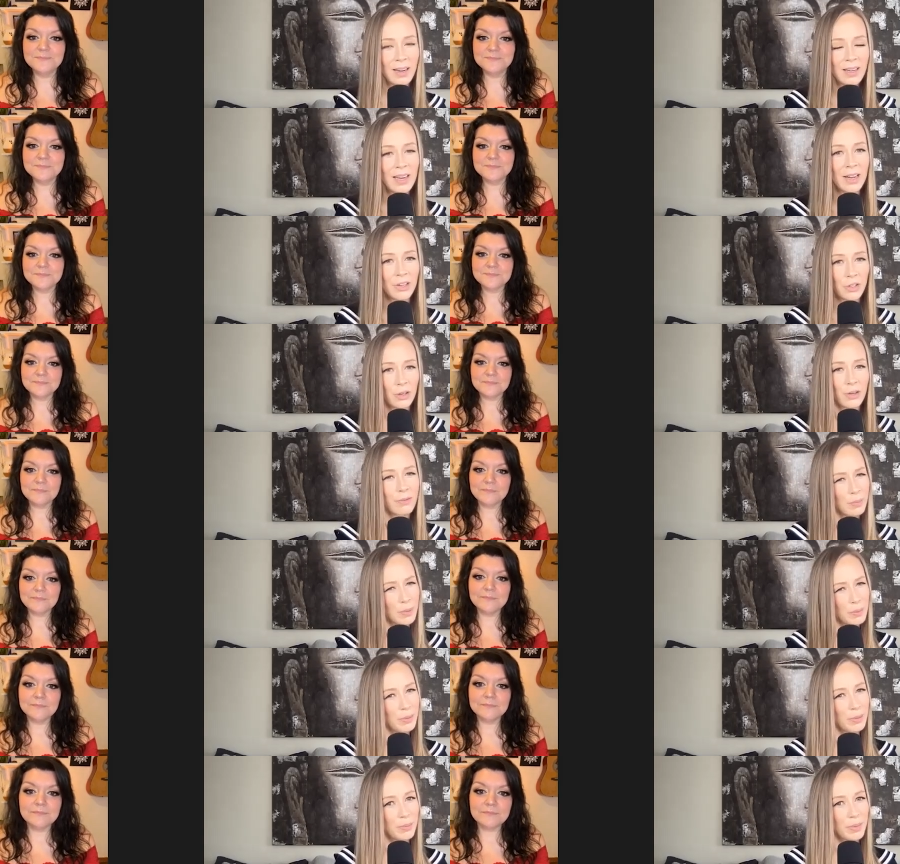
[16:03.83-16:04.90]
Speaker 1: not natural for
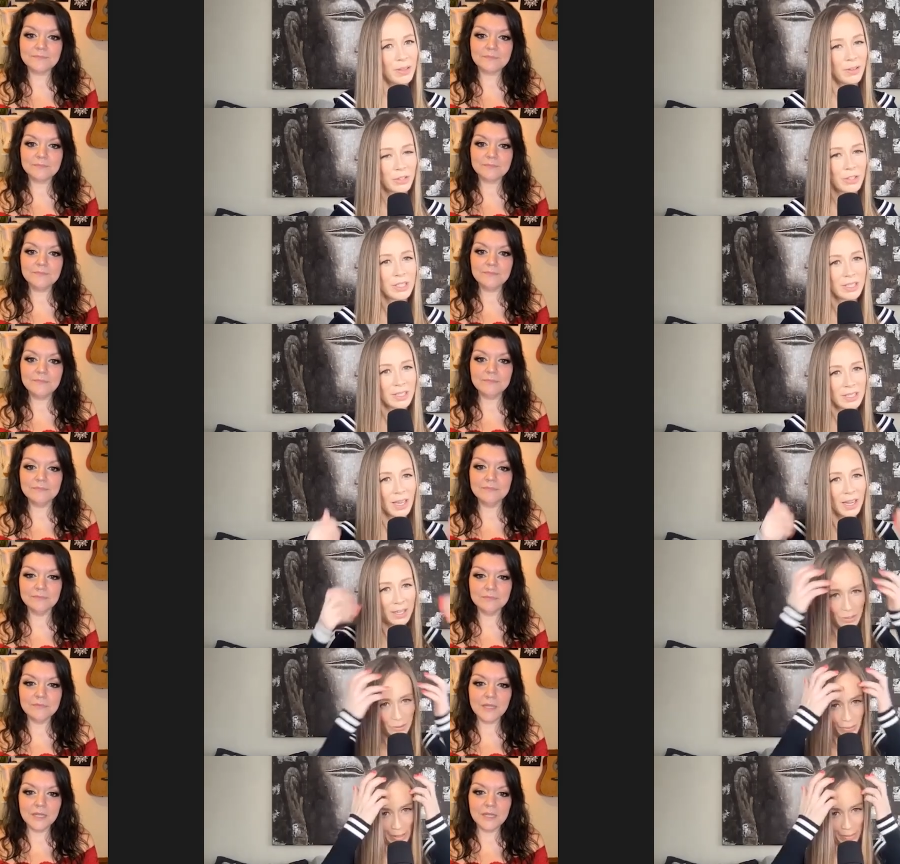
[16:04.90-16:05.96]
people to be allergic to the sun.
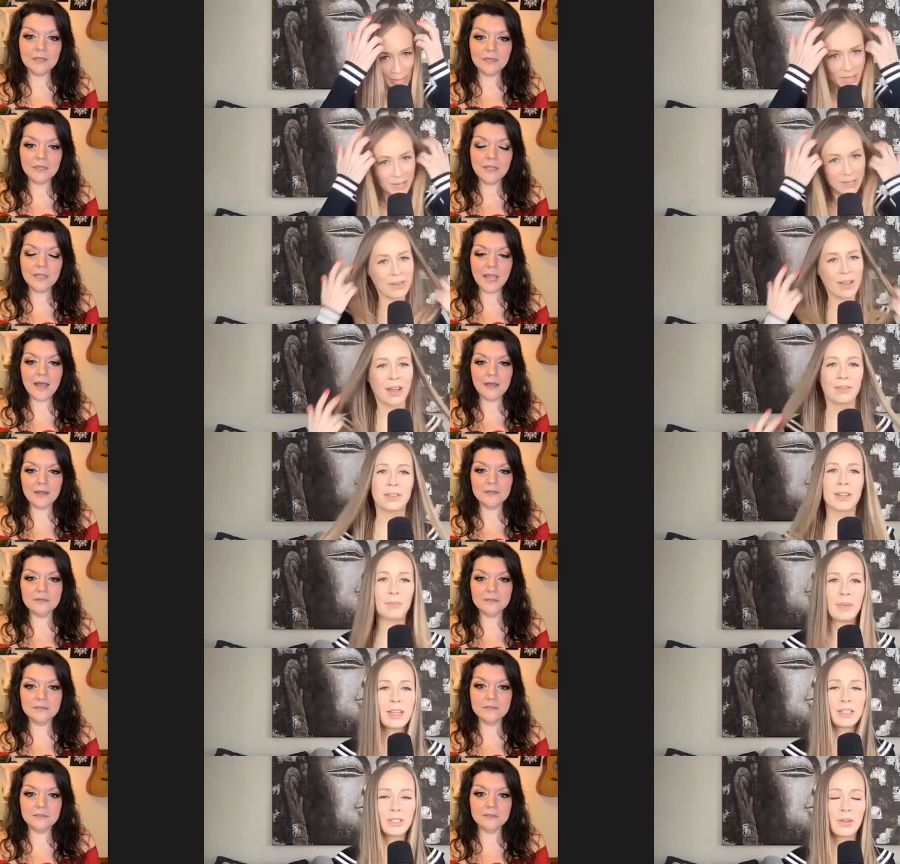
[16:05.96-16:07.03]
You know what I mean? You yeah. Know, it
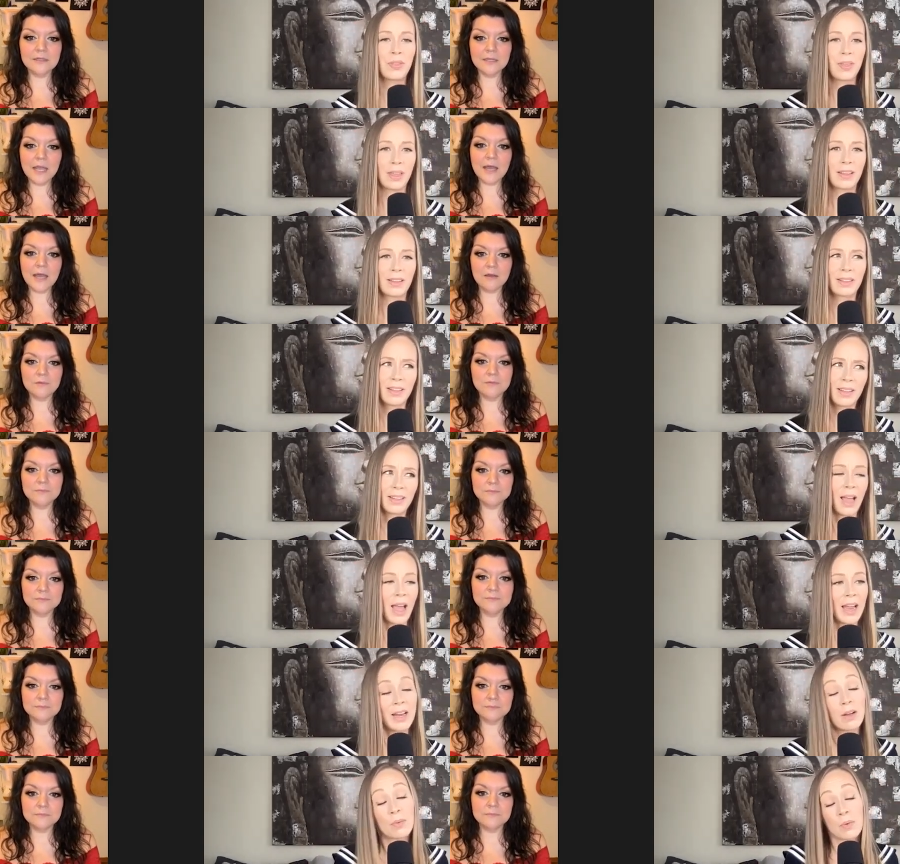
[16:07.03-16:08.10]
makes you think yeah. like
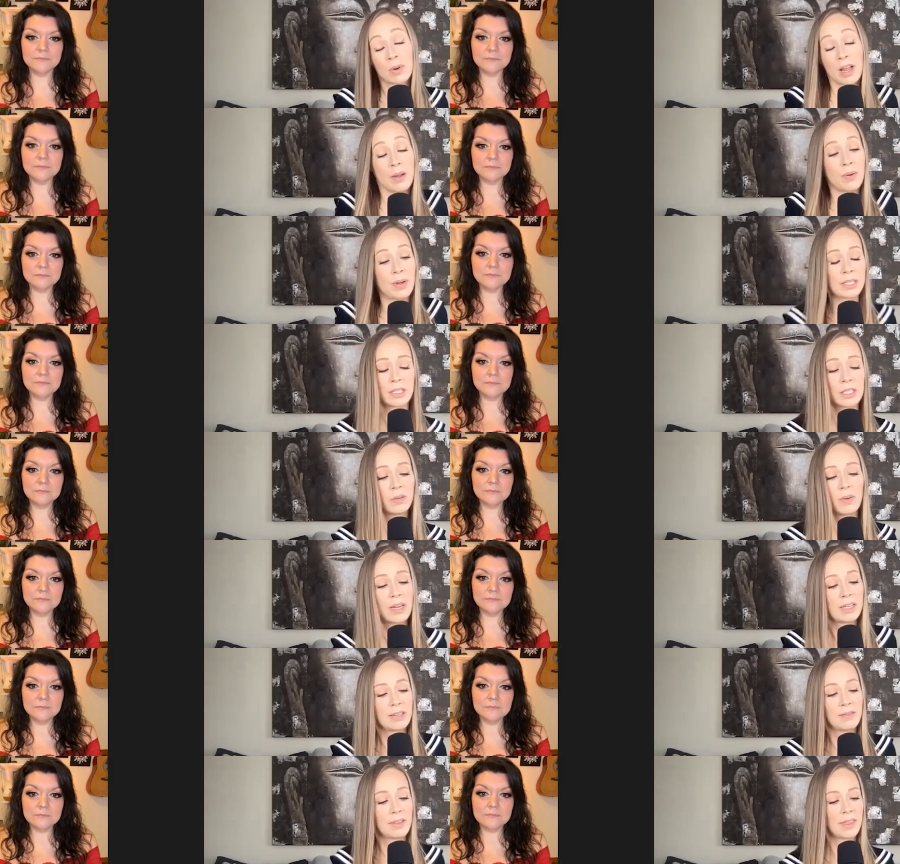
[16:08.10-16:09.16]
I, when I was too, I
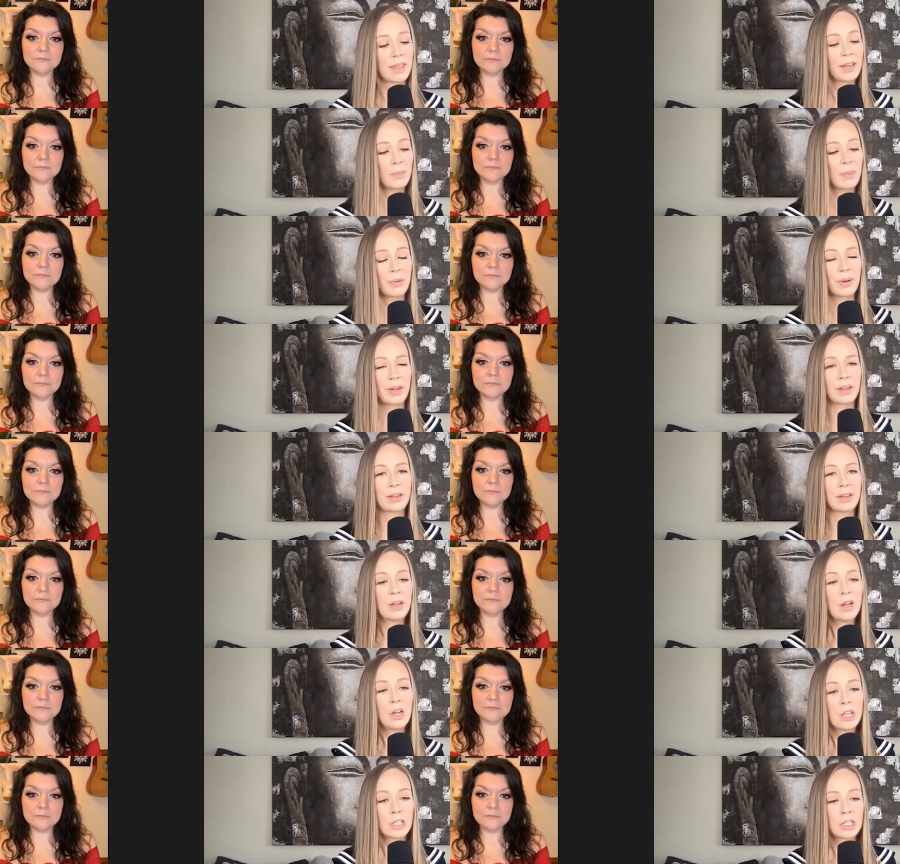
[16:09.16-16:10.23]
didn't even think about it.
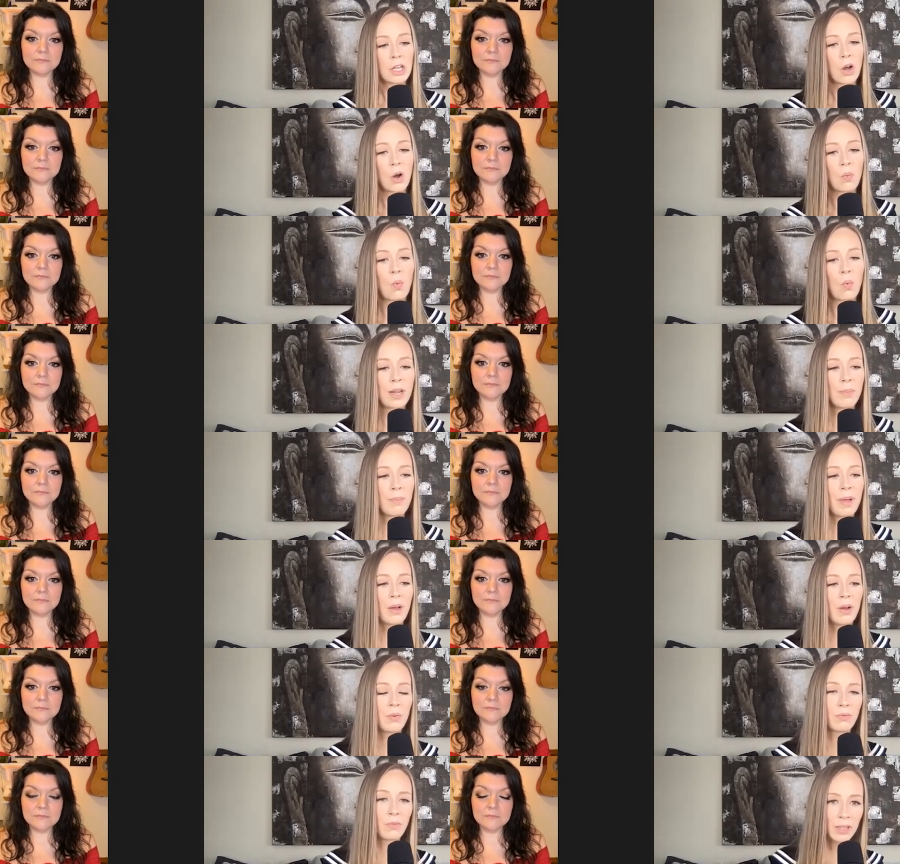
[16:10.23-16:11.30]
So what
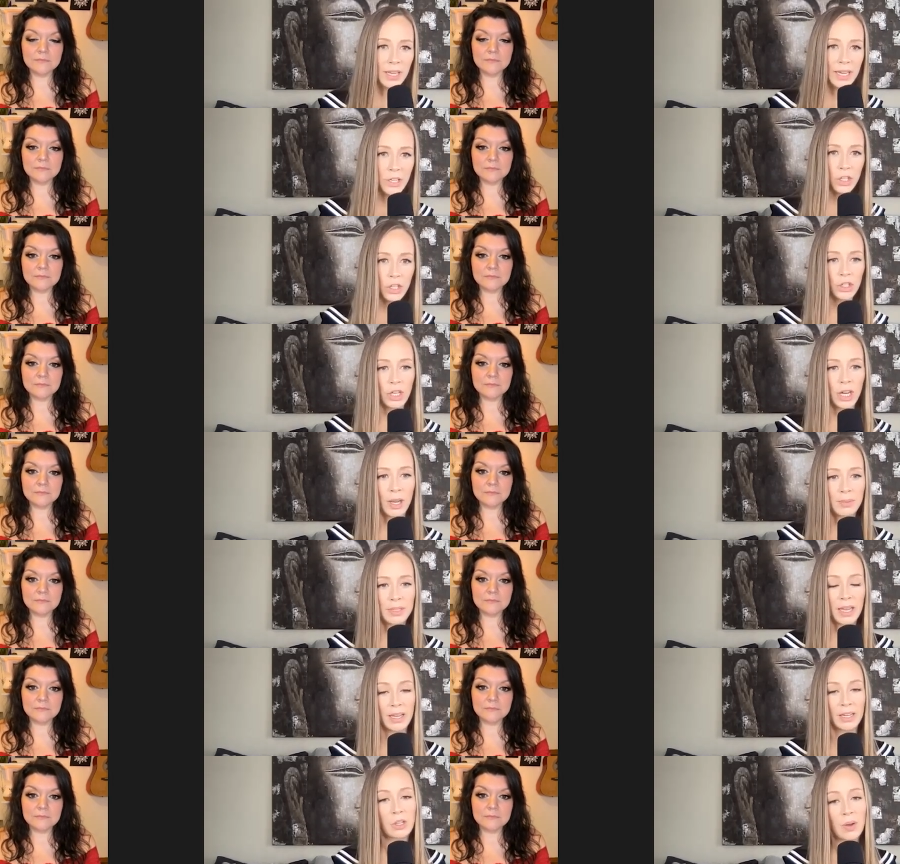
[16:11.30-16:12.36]
about relationships?
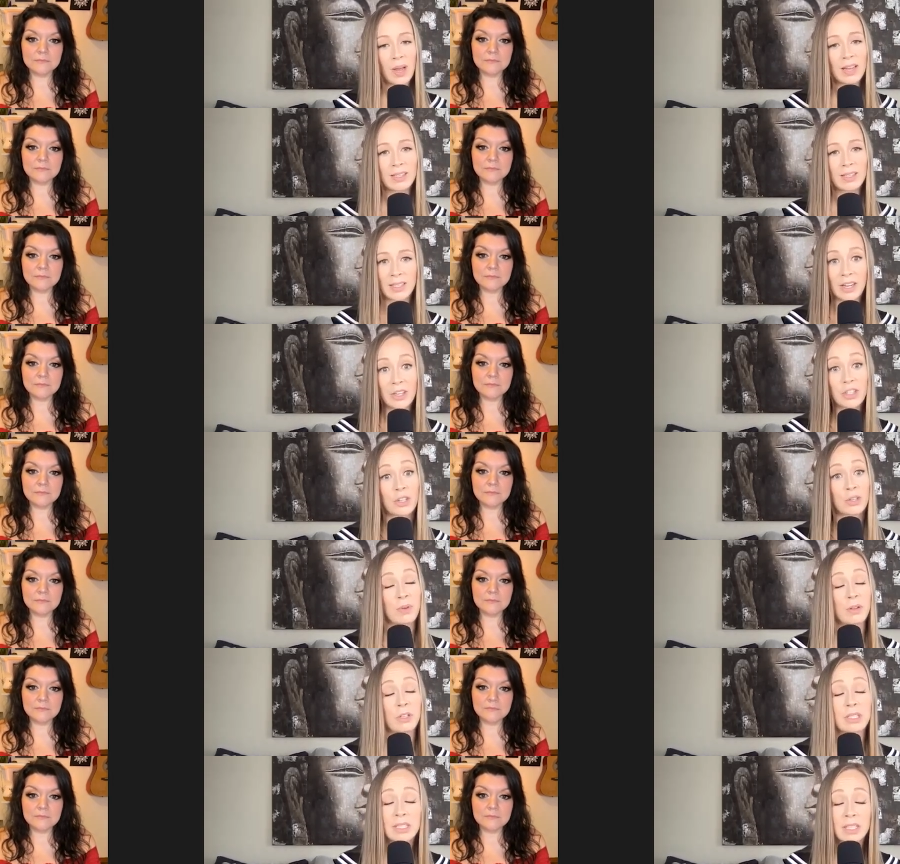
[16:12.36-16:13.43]
Like you had such a,
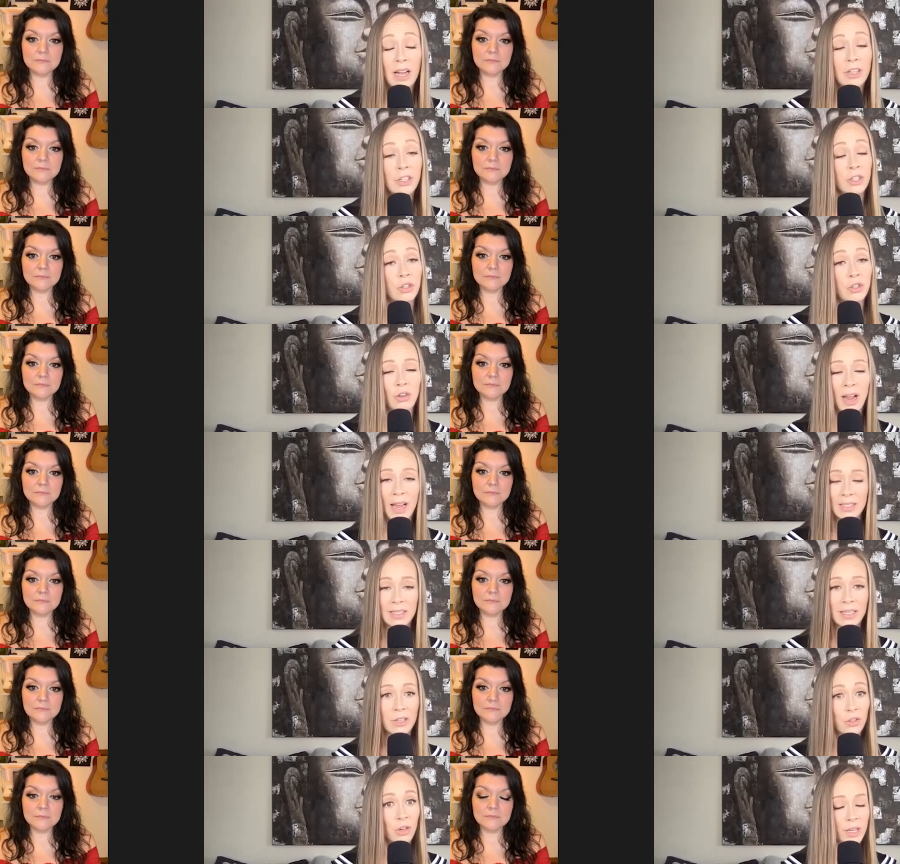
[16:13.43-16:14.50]
such a
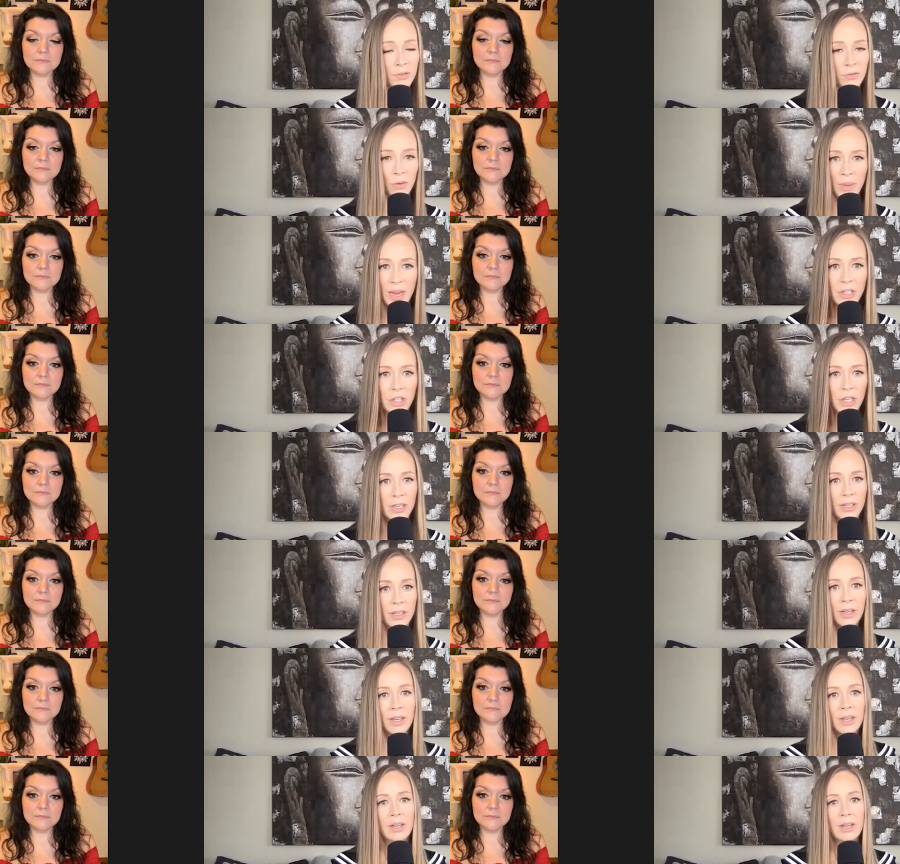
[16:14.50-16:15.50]
drastic transformation.